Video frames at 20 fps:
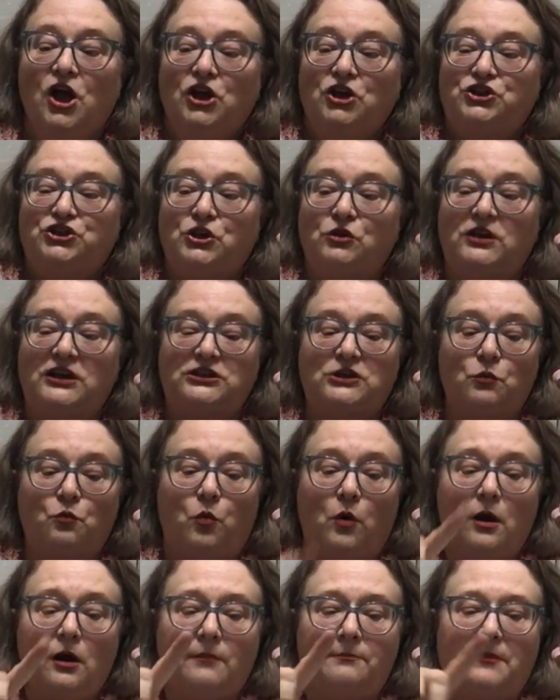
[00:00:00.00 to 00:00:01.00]
So does it
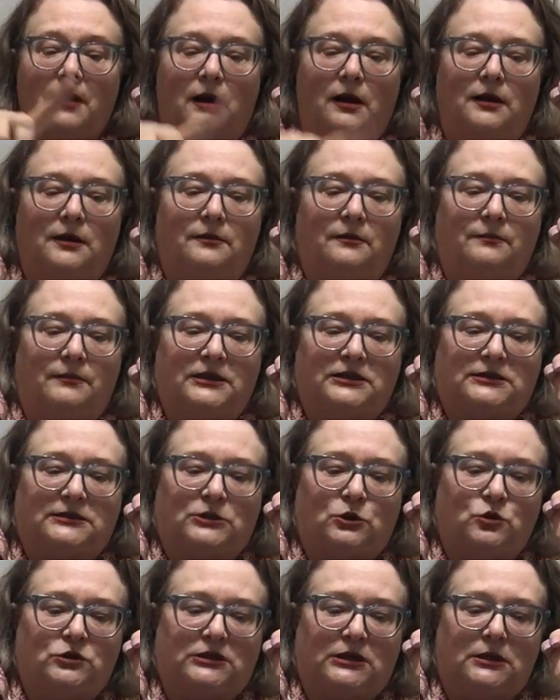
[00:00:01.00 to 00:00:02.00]
work, Miss
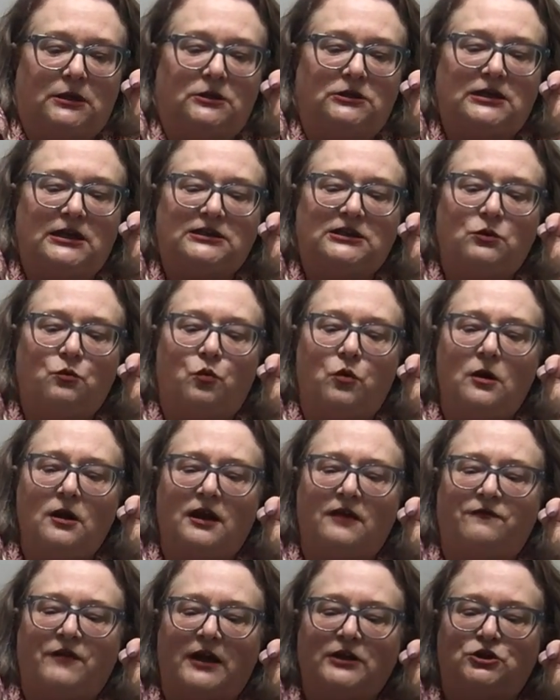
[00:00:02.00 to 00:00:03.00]
Susan? Does it work
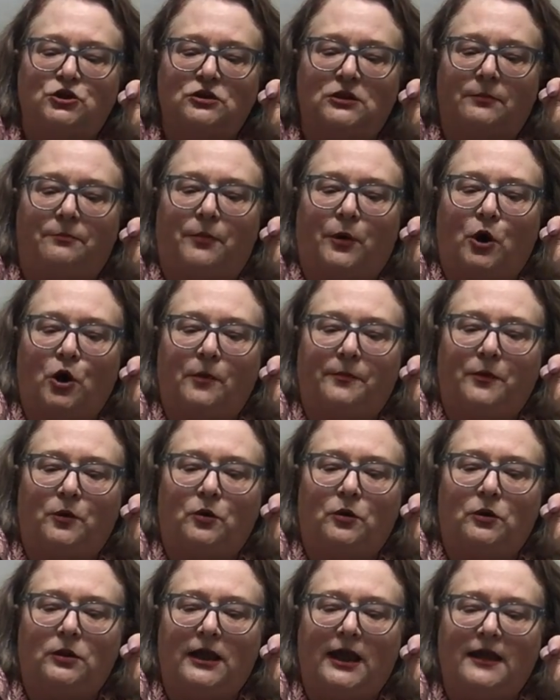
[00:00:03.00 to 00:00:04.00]
if I do the
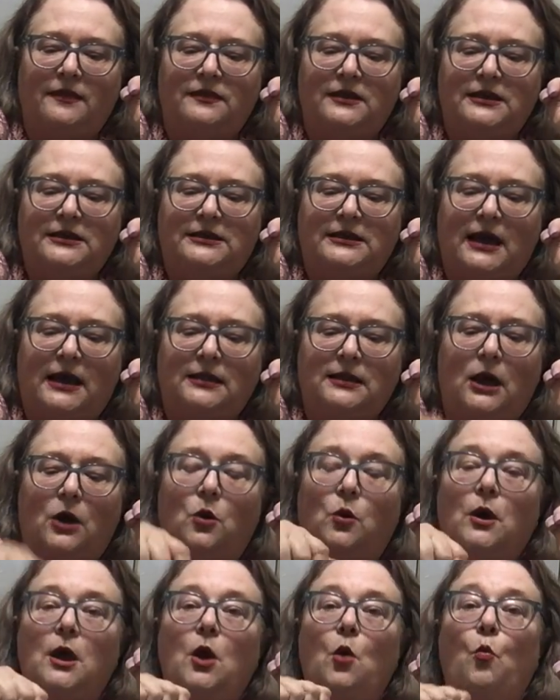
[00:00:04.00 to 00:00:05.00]
purple and the
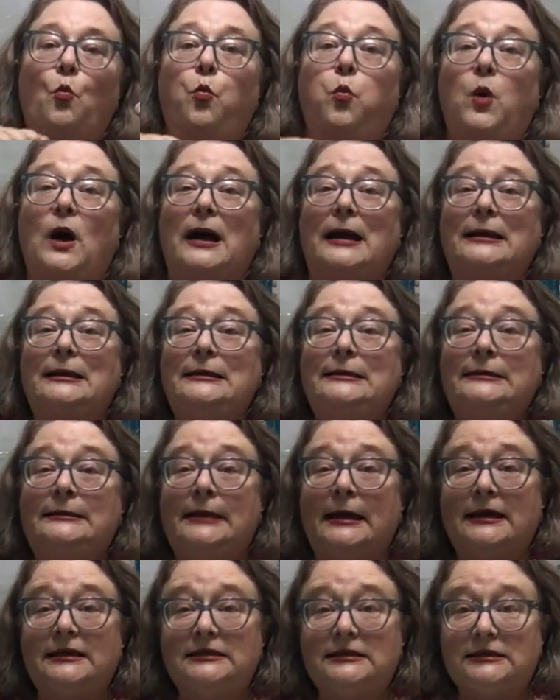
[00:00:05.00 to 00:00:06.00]
yellow? Why,
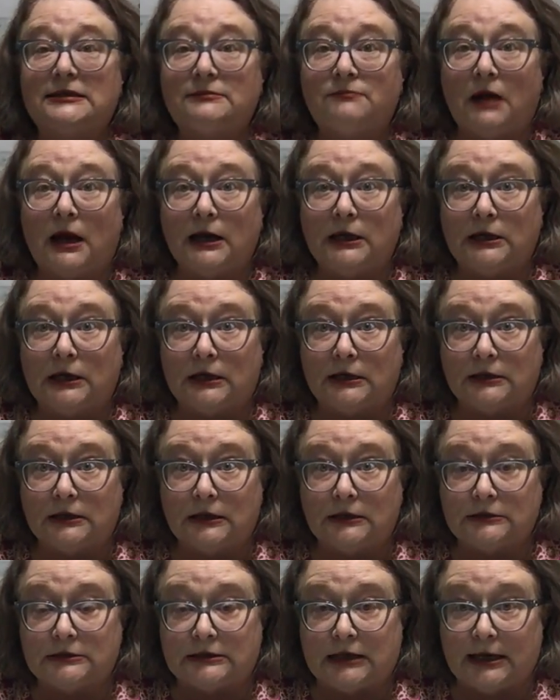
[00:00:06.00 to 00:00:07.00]
yes, my
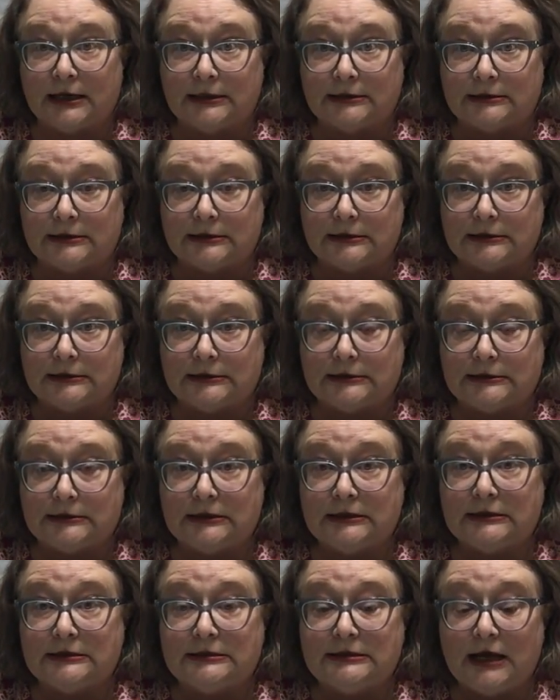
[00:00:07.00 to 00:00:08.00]
young scientist,
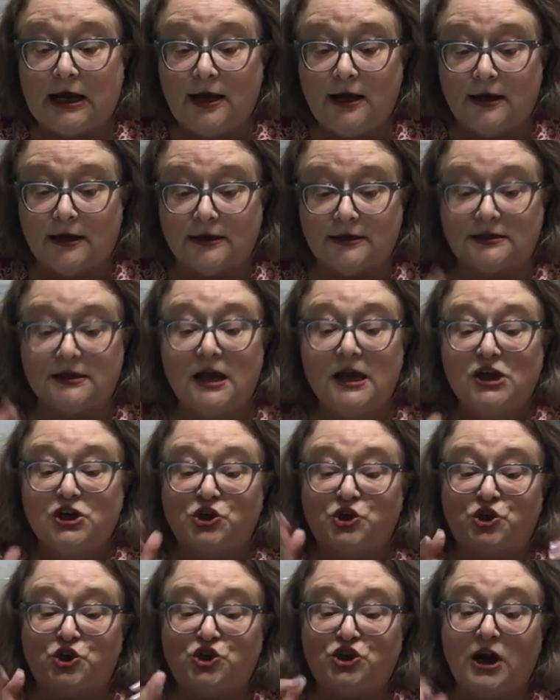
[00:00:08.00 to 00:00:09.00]
it does.
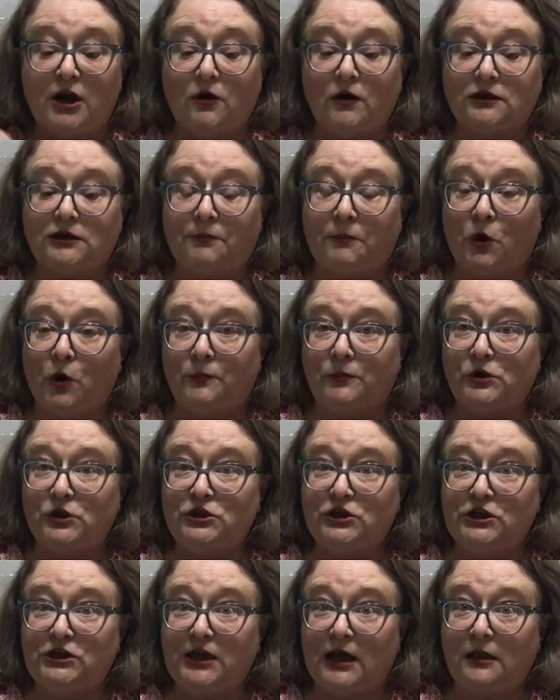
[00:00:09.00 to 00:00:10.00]
Stare at the purple and
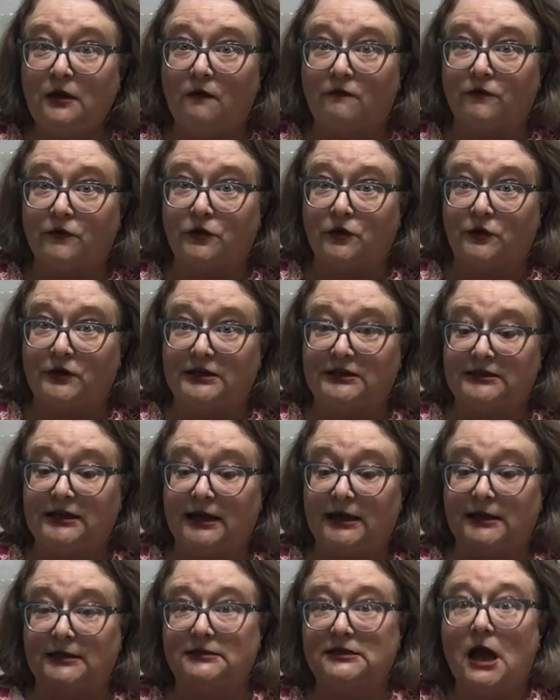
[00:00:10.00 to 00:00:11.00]
the yellow for 30
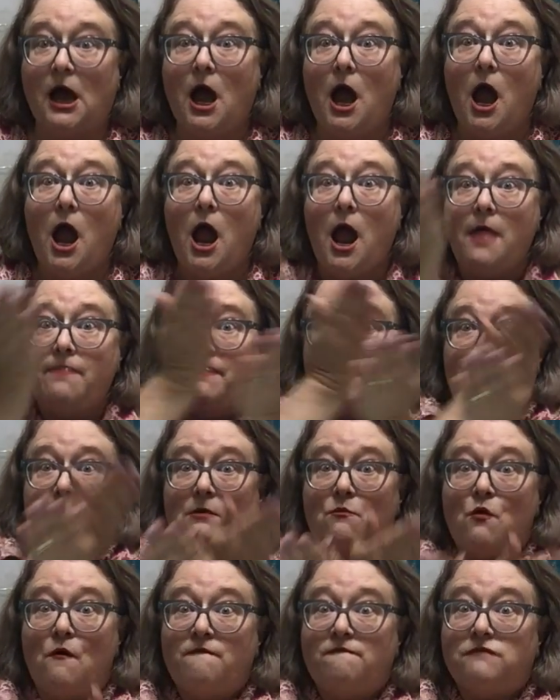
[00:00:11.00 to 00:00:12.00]
seconds, and then it
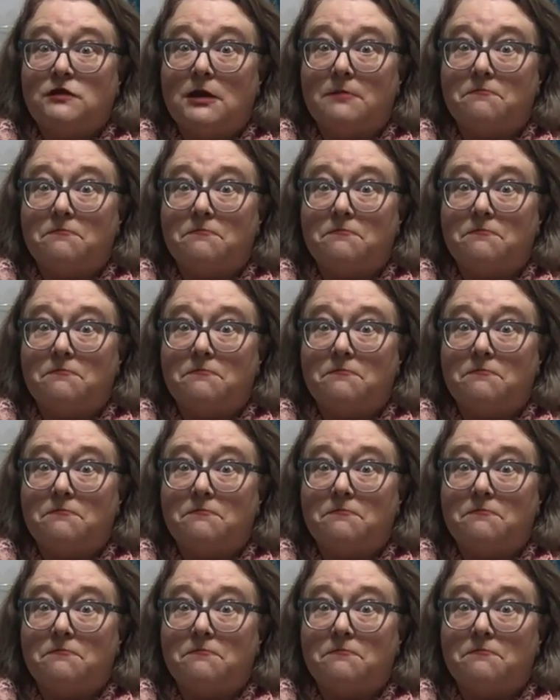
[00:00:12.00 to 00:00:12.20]
will flip.